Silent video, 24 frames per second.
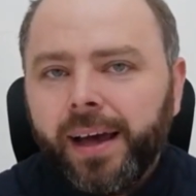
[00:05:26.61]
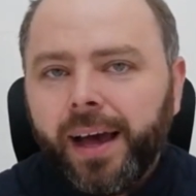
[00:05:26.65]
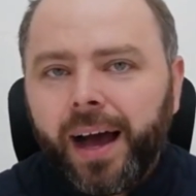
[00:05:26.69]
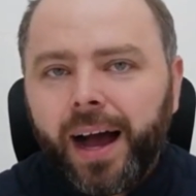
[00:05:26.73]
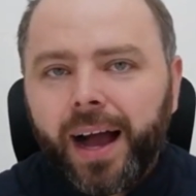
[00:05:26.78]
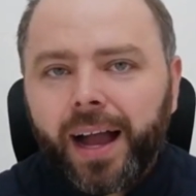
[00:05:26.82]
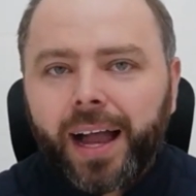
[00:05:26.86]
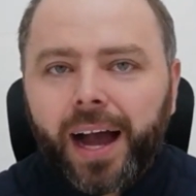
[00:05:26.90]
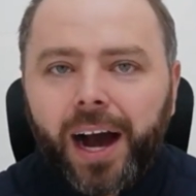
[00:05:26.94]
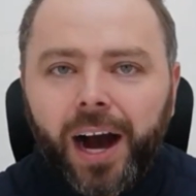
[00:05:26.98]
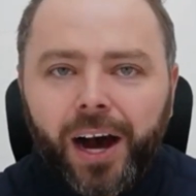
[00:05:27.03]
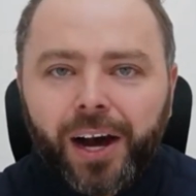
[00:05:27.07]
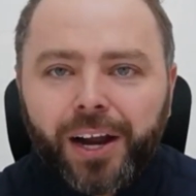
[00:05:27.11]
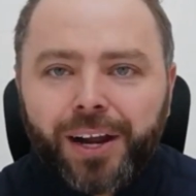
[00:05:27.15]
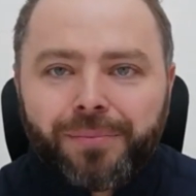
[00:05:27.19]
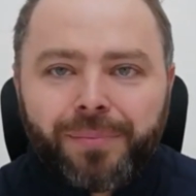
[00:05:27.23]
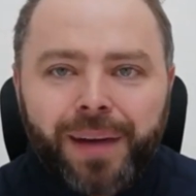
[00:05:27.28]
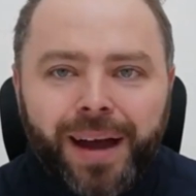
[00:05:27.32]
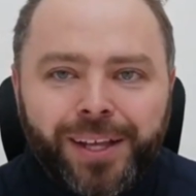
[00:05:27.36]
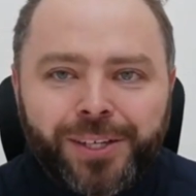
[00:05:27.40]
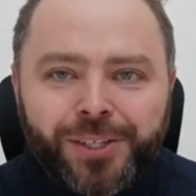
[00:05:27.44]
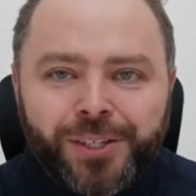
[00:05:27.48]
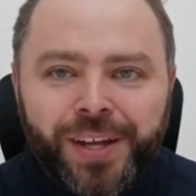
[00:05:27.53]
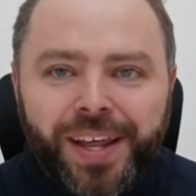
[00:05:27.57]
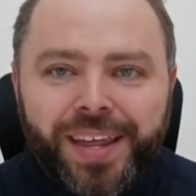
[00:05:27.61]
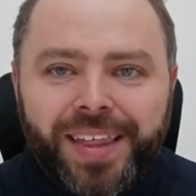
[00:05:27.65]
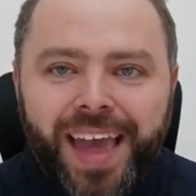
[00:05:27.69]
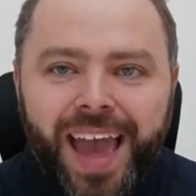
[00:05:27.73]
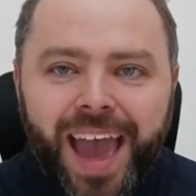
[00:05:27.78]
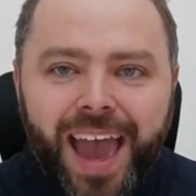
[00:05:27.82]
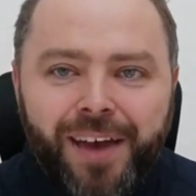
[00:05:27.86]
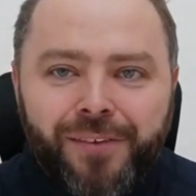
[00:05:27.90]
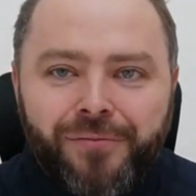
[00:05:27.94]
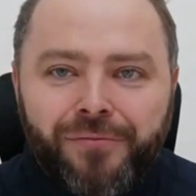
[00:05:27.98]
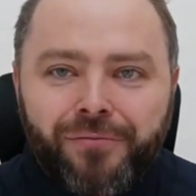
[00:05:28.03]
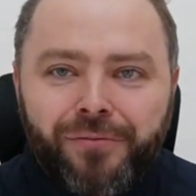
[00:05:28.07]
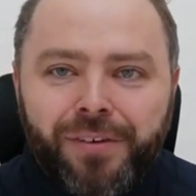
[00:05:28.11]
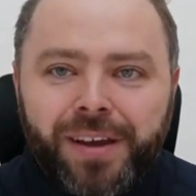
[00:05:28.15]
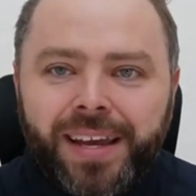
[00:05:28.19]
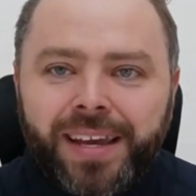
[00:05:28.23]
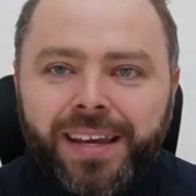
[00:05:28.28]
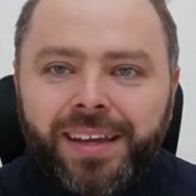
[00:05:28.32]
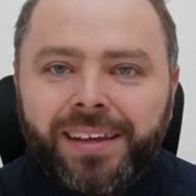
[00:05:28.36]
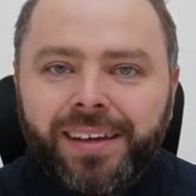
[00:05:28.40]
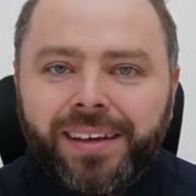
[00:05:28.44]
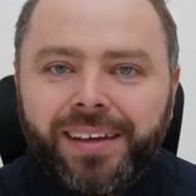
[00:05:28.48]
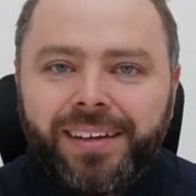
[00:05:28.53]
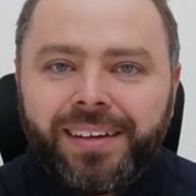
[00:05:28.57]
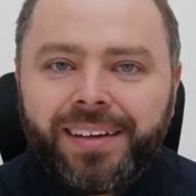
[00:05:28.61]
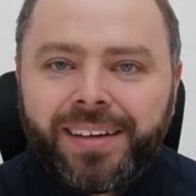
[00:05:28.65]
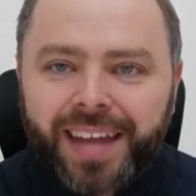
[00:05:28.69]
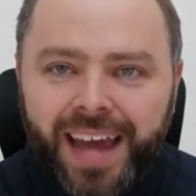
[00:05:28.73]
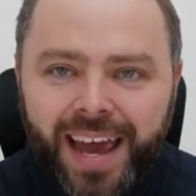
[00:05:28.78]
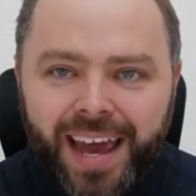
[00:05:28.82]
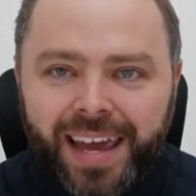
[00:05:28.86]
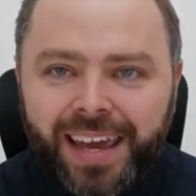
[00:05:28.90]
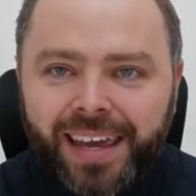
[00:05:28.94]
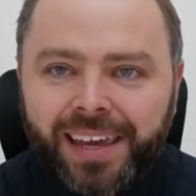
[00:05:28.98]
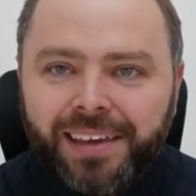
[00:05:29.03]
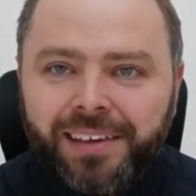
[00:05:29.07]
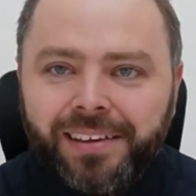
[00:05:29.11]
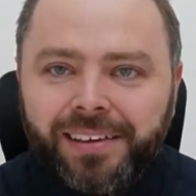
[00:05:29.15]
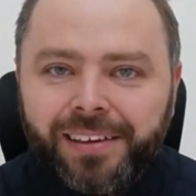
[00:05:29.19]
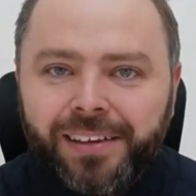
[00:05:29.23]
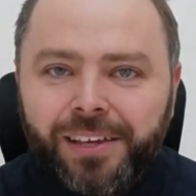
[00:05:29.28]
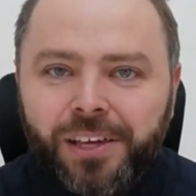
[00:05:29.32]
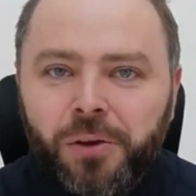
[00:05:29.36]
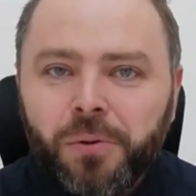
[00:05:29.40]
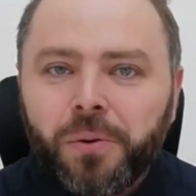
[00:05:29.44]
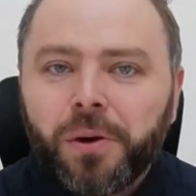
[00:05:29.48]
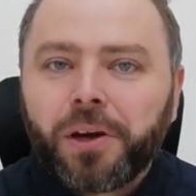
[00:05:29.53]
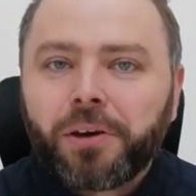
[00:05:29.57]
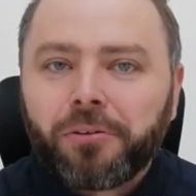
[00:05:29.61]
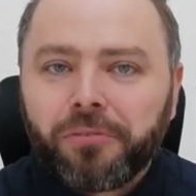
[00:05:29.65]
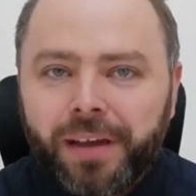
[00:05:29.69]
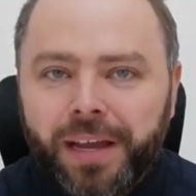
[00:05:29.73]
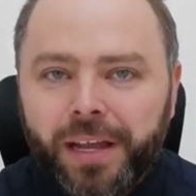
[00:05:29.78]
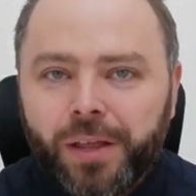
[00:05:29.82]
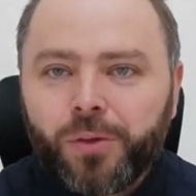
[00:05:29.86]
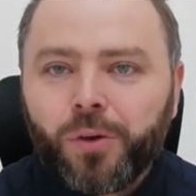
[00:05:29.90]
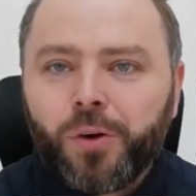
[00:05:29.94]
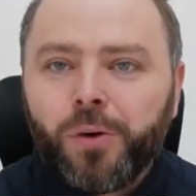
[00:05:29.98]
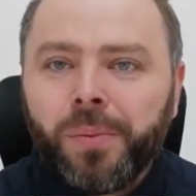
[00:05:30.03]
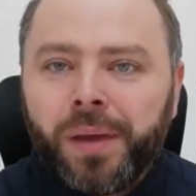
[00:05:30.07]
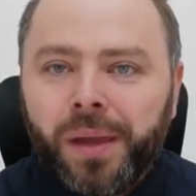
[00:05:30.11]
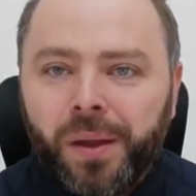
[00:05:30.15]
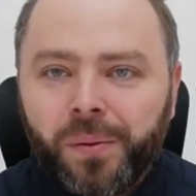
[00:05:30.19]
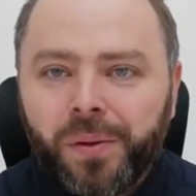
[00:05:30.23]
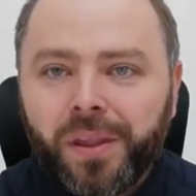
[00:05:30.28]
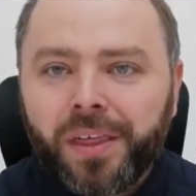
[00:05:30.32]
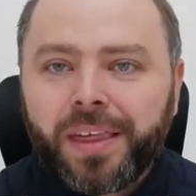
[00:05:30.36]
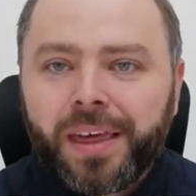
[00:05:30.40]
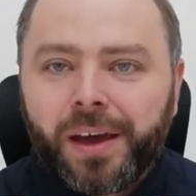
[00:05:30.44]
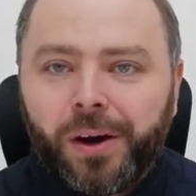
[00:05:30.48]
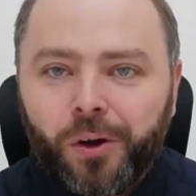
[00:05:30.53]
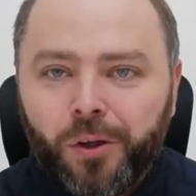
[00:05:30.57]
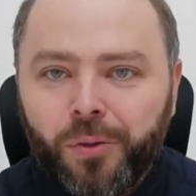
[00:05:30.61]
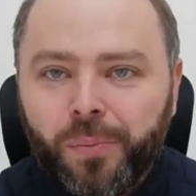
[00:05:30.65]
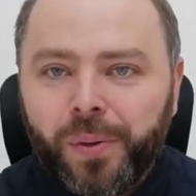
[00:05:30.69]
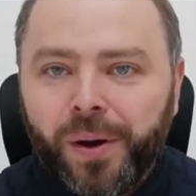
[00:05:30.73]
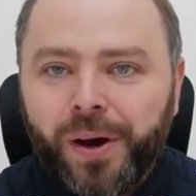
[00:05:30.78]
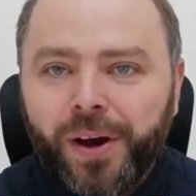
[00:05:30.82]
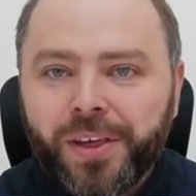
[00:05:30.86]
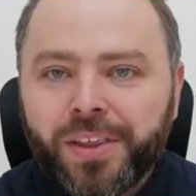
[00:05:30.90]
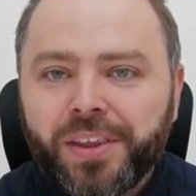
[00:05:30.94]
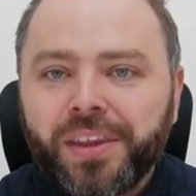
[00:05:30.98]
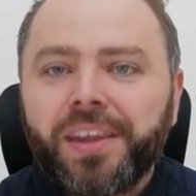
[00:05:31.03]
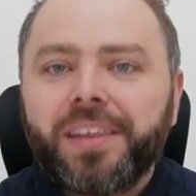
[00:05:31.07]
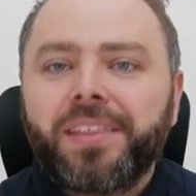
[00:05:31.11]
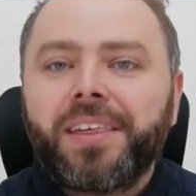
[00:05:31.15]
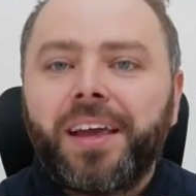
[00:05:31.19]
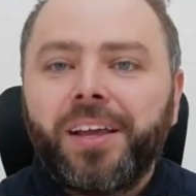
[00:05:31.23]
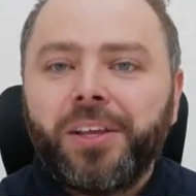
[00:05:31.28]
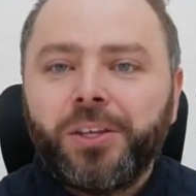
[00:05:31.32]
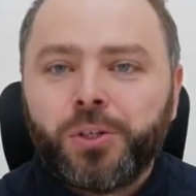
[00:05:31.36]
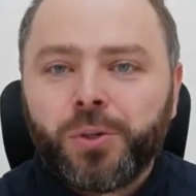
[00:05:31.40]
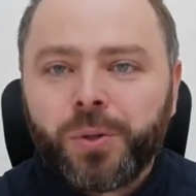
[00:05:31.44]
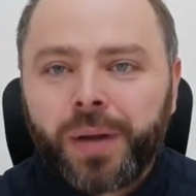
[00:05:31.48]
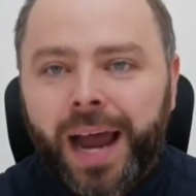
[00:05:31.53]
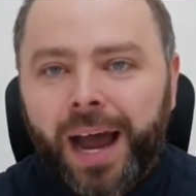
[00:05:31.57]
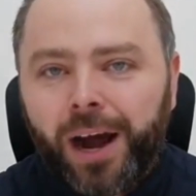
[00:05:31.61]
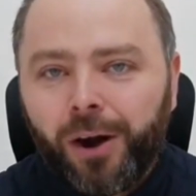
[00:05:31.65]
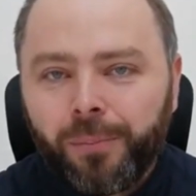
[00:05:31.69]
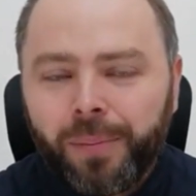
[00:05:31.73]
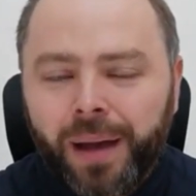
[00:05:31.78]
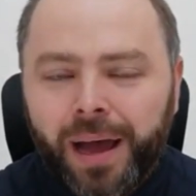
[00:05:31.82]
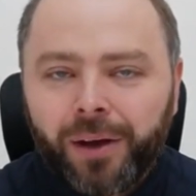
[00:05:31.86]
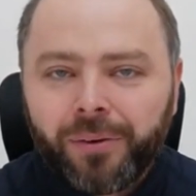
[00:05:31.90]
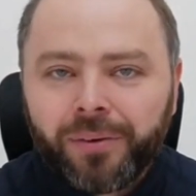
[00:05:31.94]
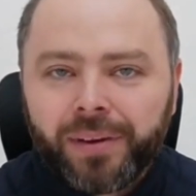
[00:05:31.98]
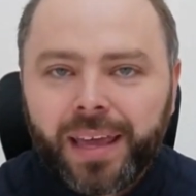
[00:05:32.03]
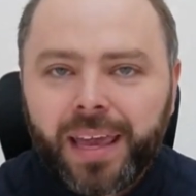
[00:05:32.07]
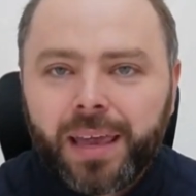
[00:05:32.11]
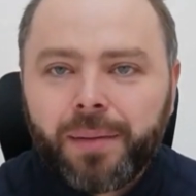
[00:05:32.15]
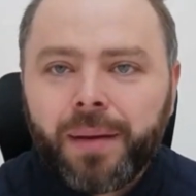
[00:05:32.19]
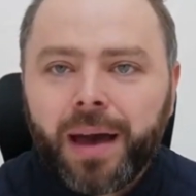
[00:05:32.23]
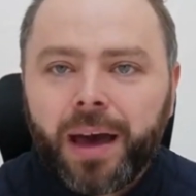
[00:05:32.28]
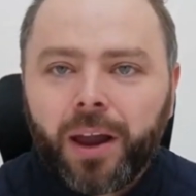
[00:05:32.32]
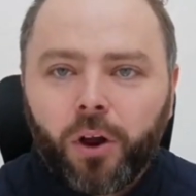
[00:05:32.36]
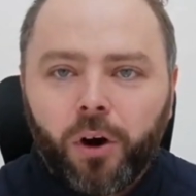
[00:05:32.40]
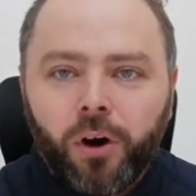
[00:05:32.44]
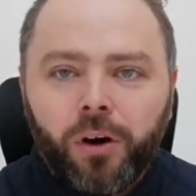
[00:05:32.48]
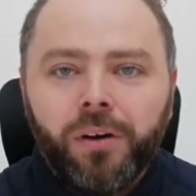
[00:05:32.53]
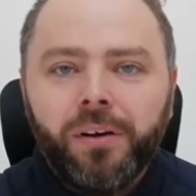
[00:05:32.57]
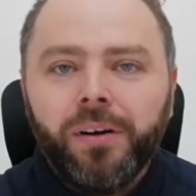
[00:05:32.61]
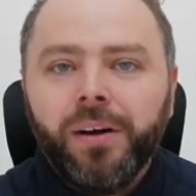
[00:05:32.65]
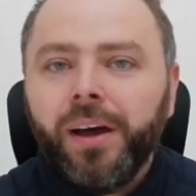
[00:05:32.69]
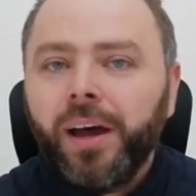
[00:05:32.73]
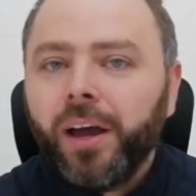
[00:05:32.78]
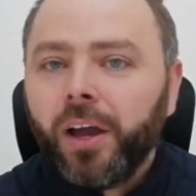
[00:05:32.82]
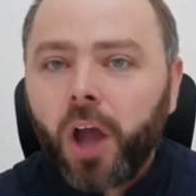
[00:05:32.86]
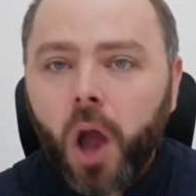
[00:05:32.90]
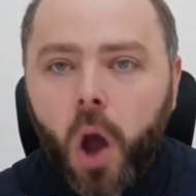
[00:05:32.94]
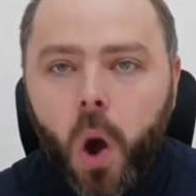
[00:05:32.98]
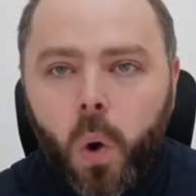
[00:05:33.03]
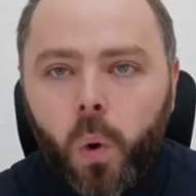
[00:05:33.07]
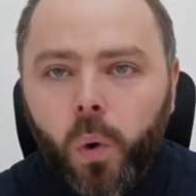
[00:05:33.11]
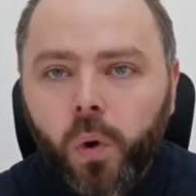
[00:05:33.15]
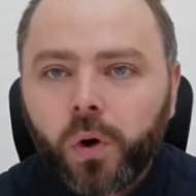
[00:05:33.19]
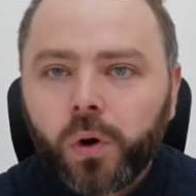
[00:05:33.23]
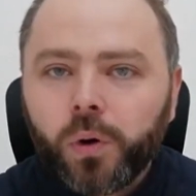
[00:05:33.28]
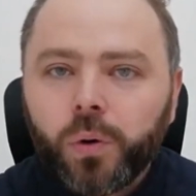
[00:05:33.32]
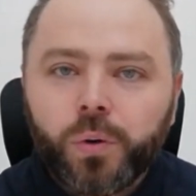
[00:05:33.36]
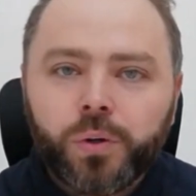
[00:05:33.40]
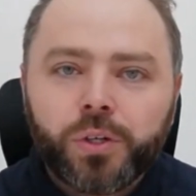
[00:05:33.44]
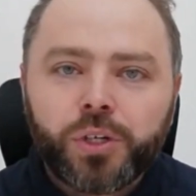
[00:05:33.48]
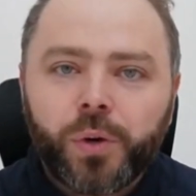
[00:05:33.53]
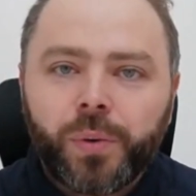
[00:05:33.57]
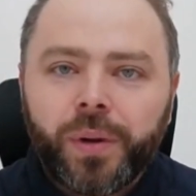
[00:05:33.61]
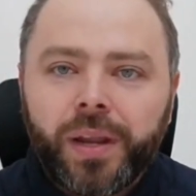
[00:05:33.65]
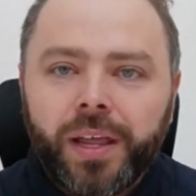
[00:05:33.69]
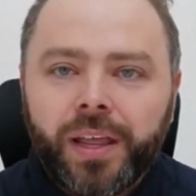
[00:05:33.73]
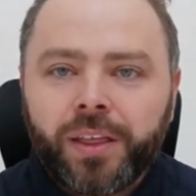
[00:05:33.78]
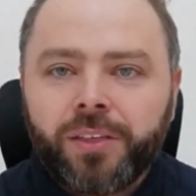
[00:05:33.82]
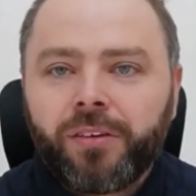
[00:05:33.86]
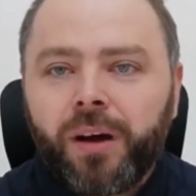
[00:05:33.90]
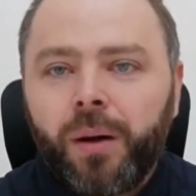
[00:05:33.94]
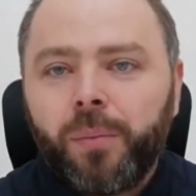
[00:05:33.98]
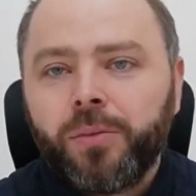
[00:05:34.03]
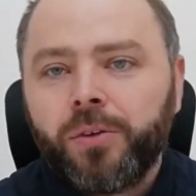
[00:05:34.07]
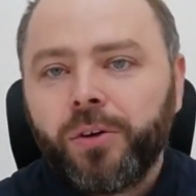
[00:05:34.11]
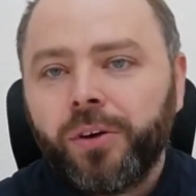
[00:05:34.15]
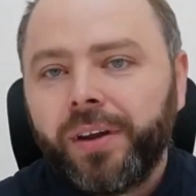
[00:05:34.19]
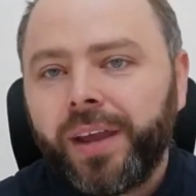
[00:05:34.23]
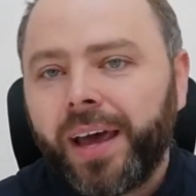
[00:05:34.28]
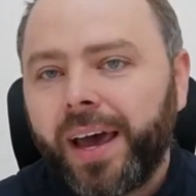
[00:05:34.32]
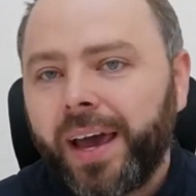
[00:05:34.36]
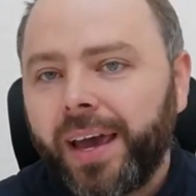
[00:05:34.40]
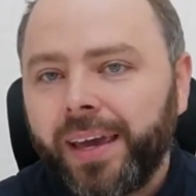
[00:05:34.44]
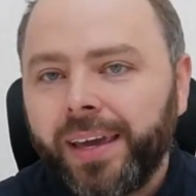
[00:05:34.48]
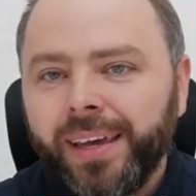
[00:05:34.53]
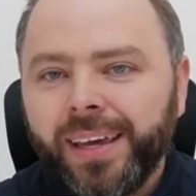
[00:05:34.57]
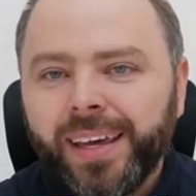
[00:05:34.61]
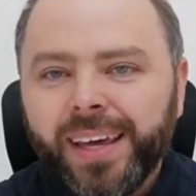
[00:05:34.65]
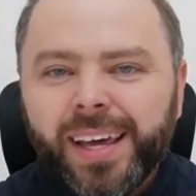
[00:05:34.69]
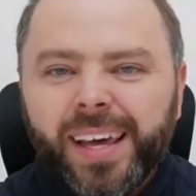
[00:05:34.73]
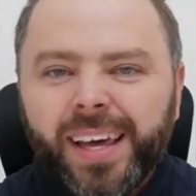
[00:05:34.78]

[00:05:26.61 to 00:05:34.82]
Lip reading: I can't imagine it's every day you agree to a meet with a salesperson that sends you an outbound email or cold calls you and interrupts your day.